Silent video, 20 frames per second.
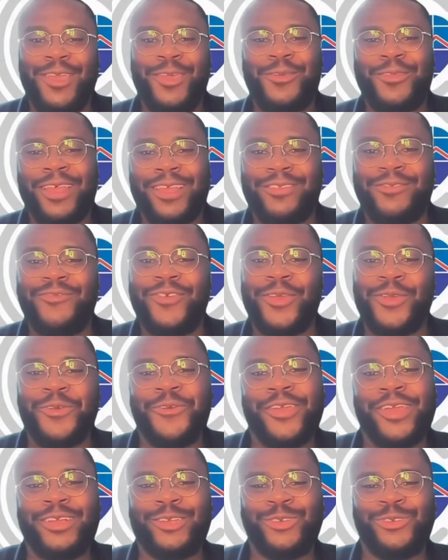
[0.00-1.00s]
Thank you. That's very
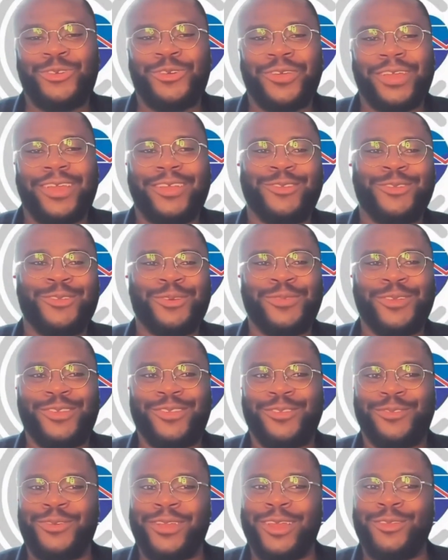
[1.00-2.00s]
reassuring as well
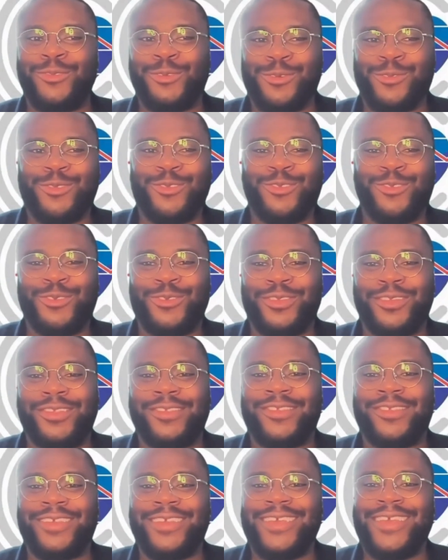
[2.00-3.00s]
because when I talk to
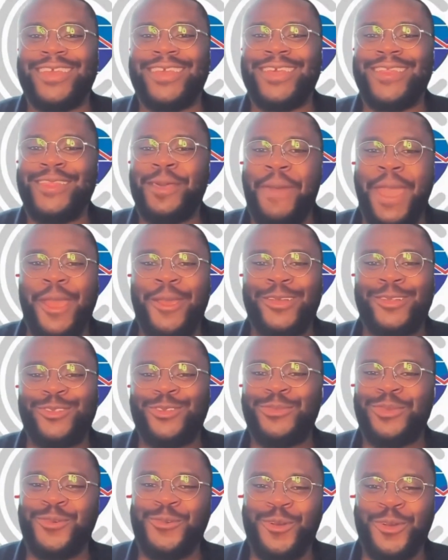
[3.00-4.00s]
students, the
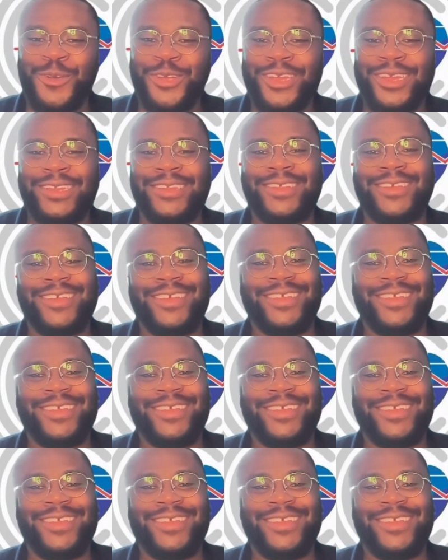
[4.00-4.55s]
parents will be worried,